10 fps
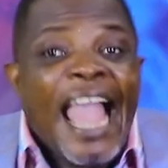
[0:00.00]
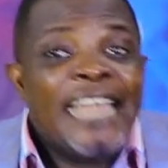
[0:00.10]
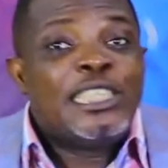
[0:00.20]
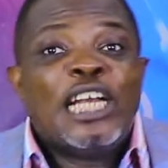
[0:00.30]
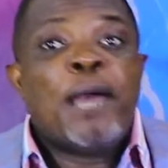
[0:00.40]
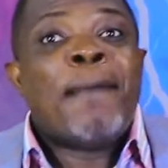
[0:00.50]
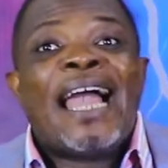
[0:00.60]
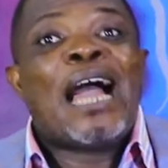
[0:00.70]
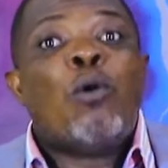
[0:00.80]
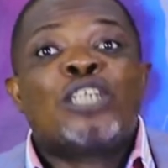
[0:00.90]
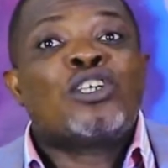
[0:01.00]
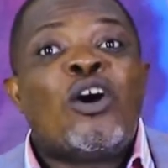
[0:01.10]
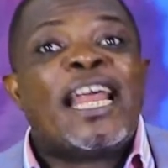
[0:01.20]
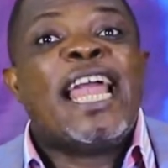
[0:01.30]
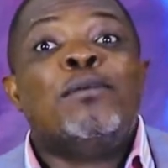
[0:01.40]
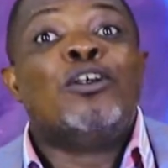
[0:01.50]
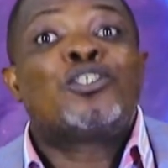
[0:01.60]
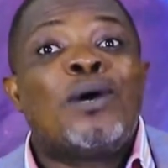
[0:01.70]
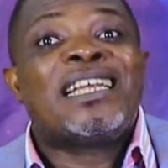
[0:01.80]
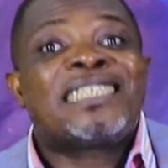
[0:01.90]
And Jeremiah was unable
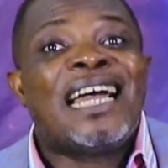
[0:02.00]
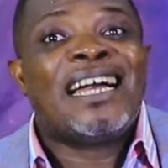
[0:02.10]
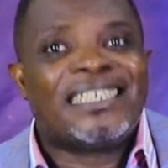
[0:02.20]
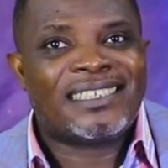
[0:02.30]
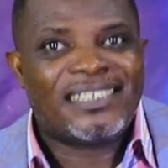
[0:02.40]
to understand,